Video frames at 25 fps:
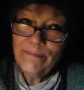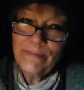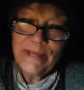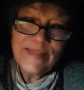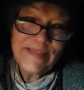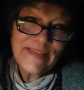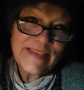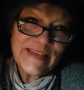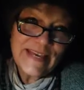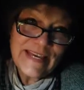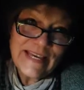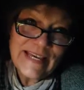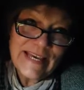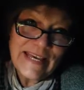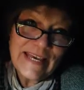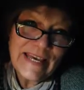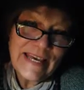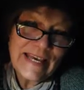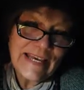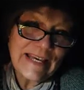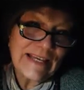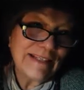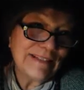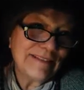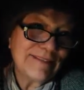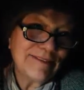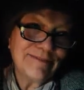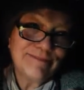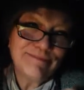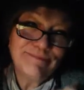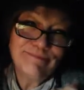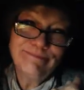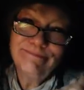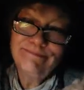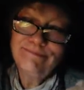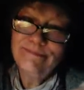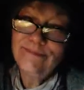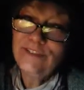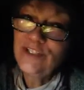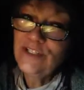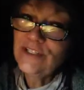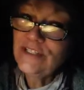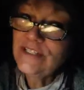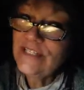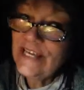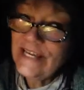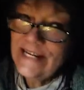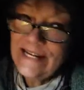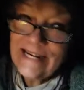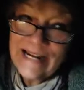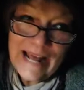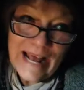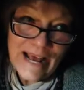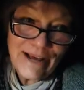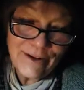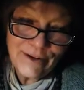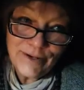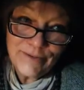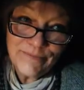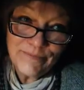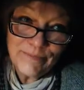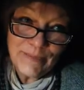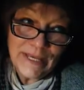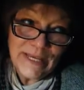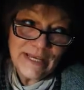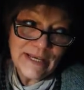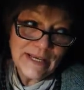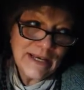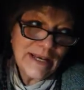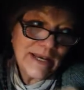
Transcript: I've been thinking, just get it out of me.